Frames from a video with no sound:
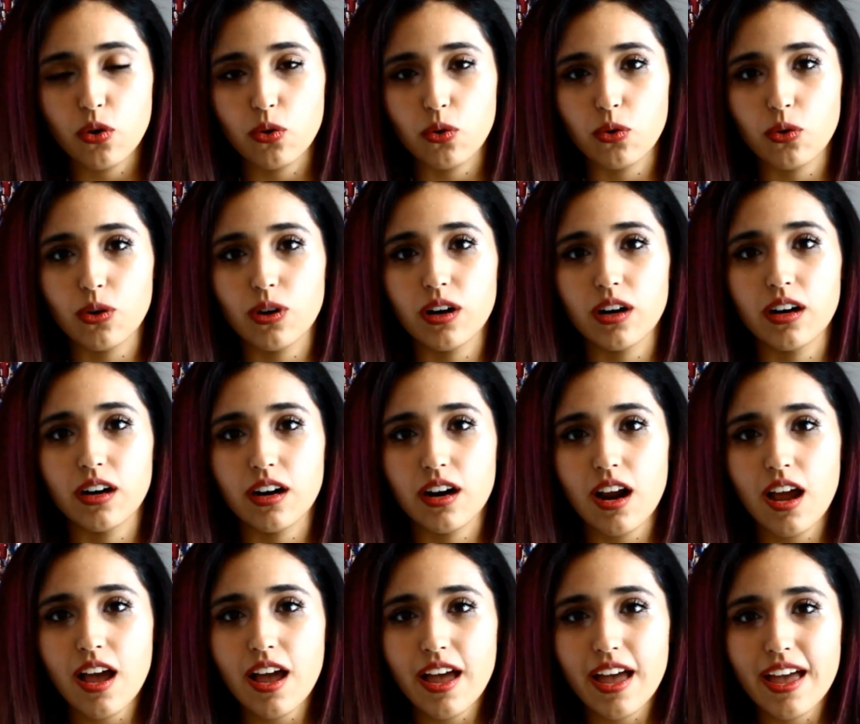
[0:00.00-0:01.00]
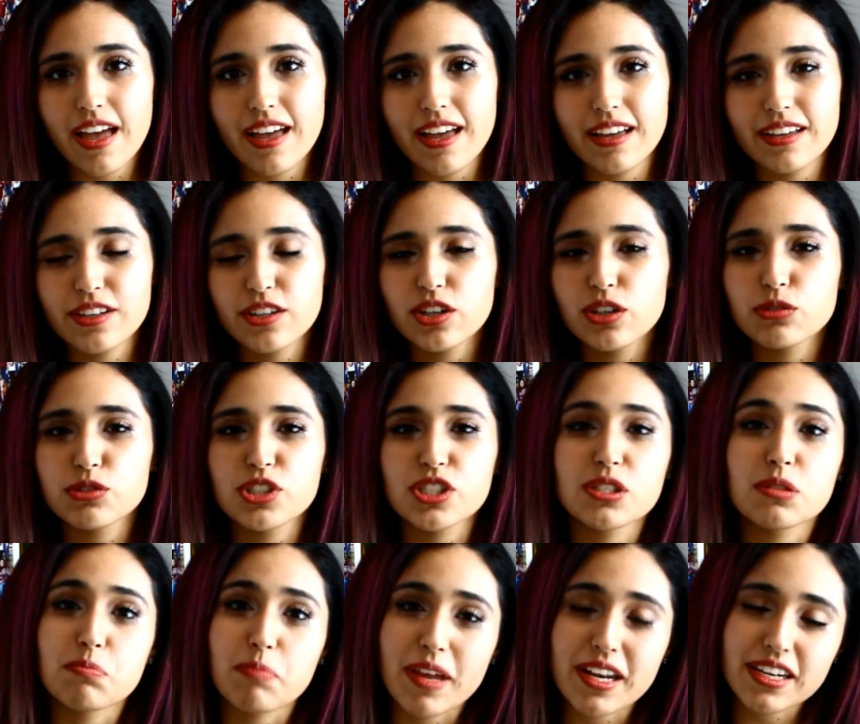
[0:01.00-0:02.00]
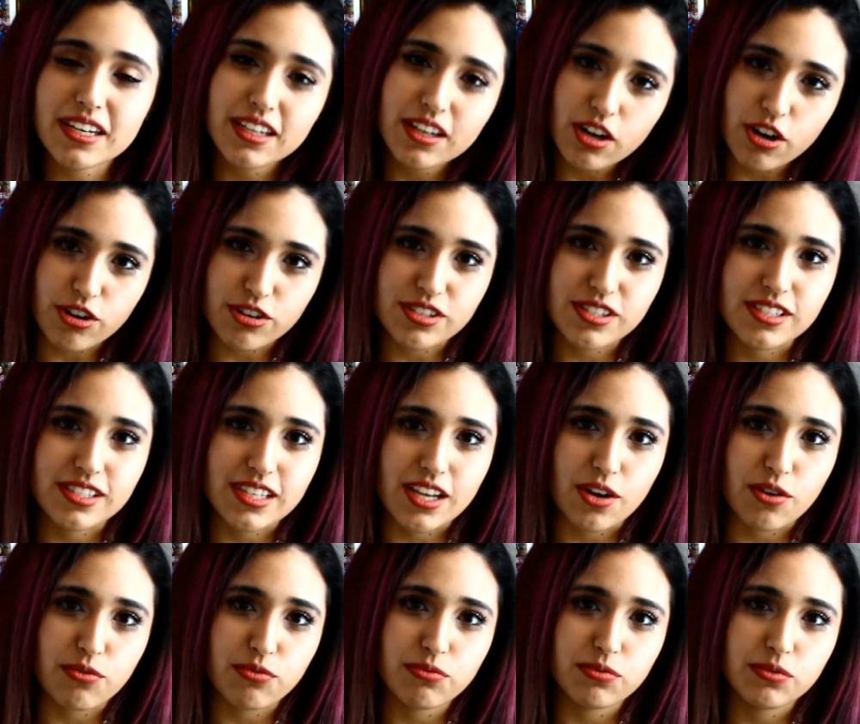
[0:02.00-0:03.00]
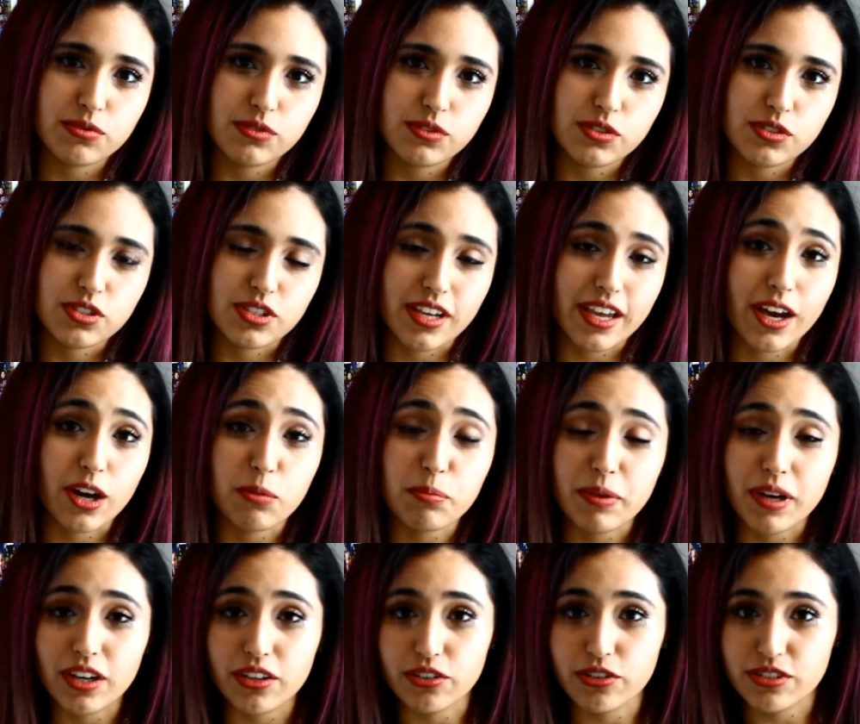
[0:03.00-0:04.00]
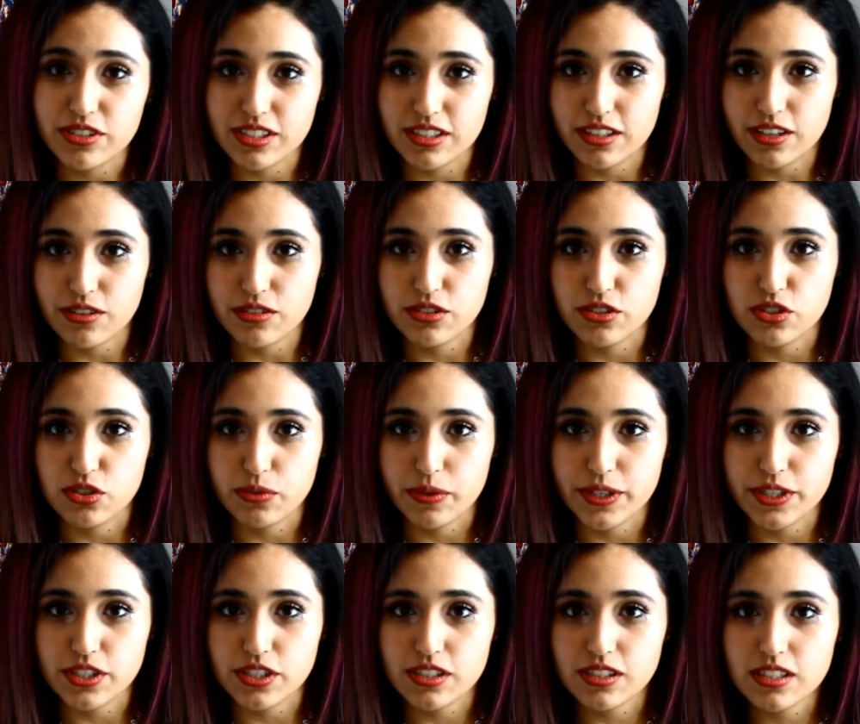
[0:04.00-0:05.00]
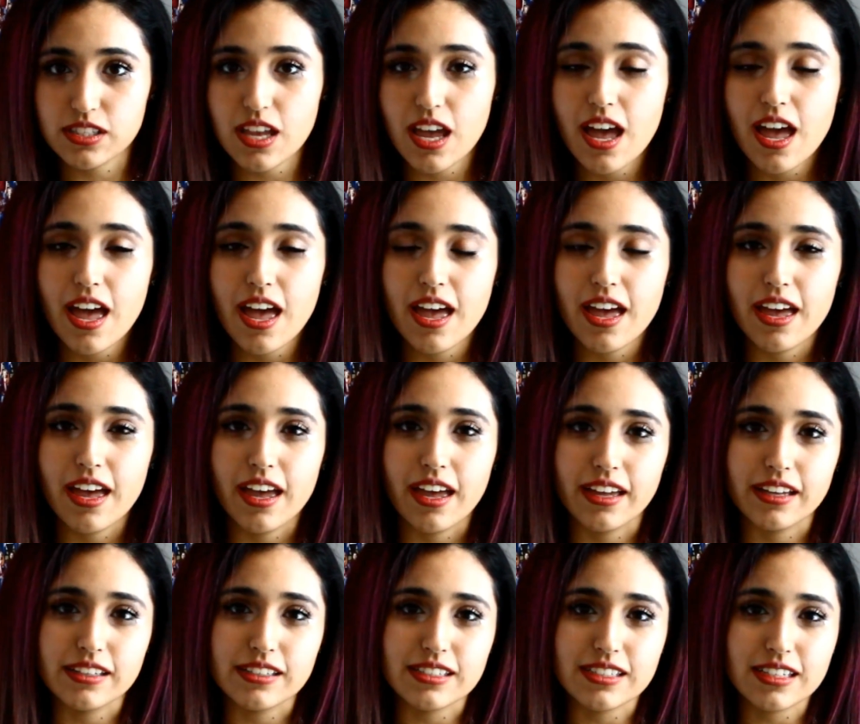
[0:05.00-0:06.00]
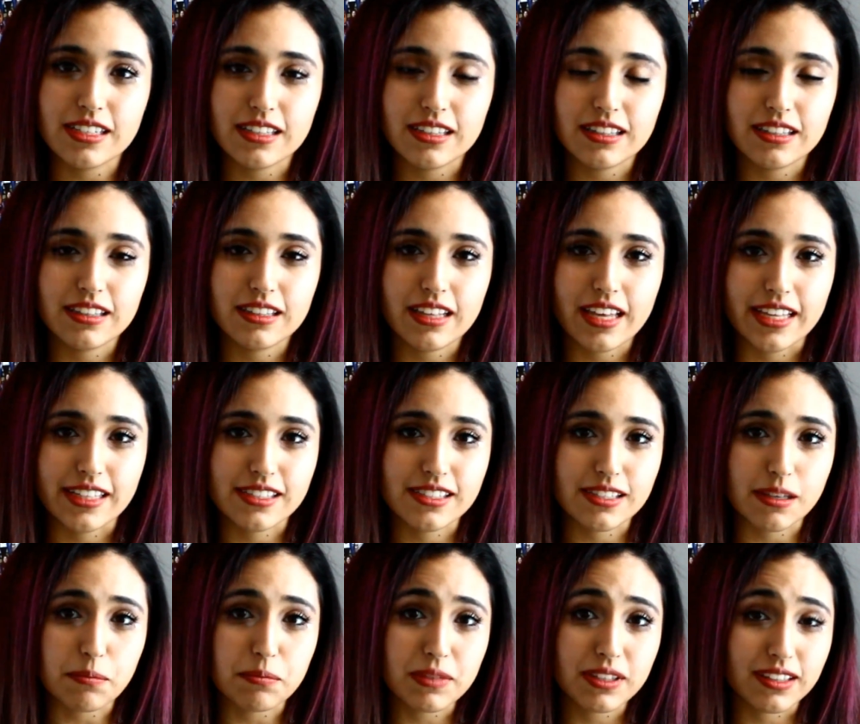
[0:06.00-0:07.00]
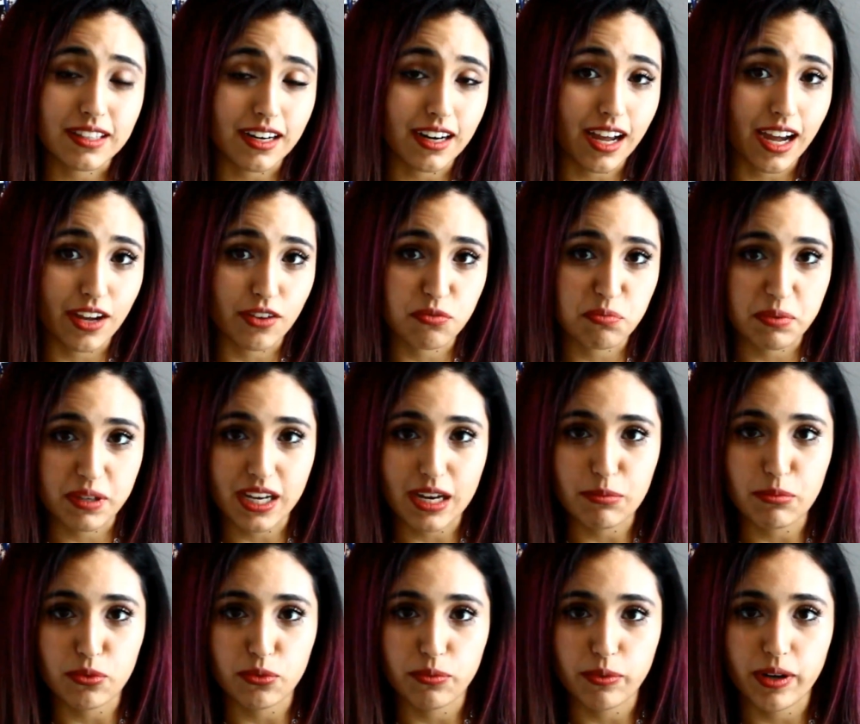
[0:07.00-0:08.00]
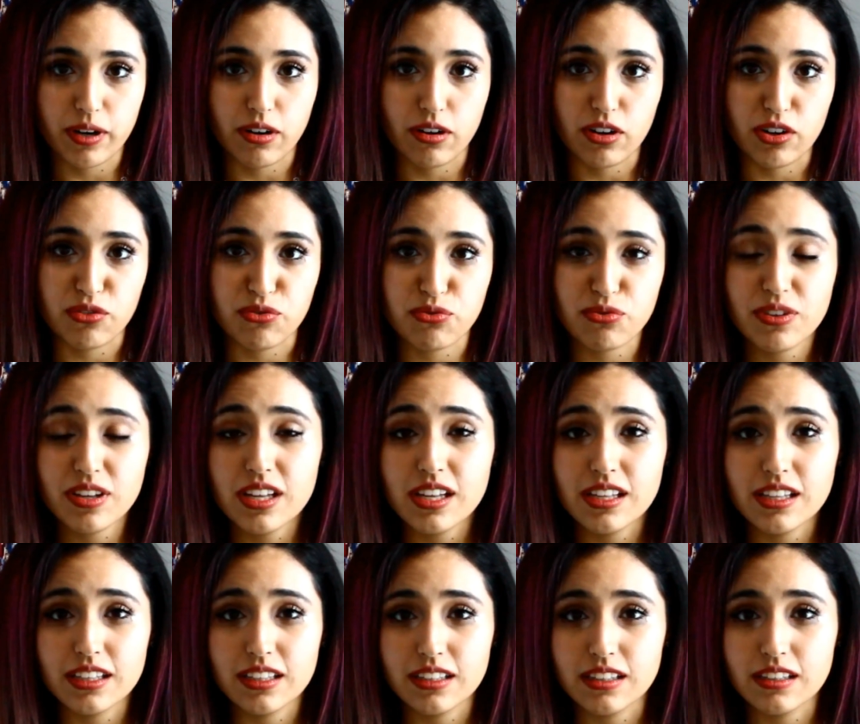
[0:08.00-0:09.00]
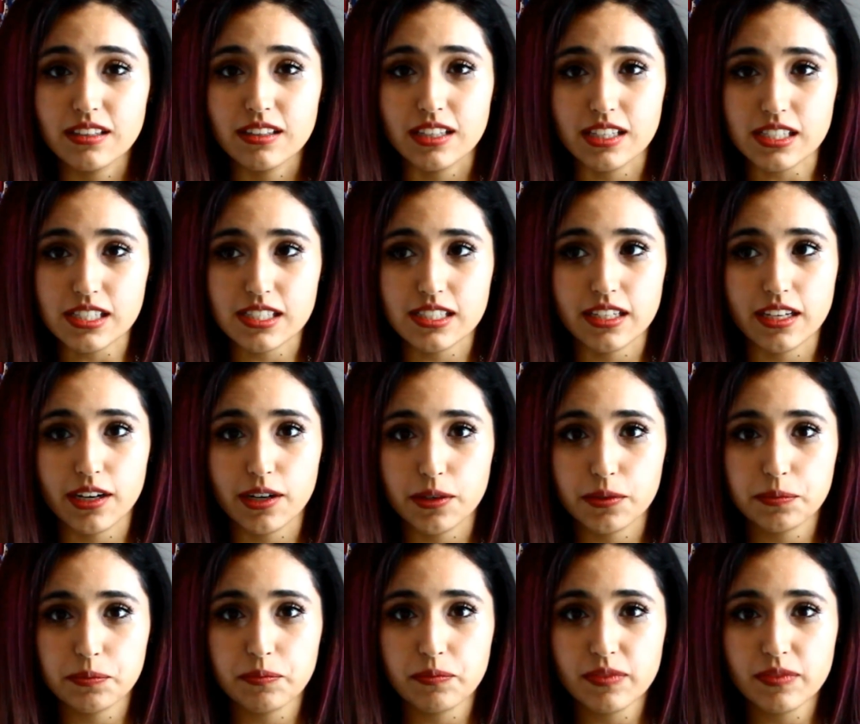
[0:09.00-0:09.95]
Or, you know, just bending herself to help others in their situations. And it's something that I've become aware of this year.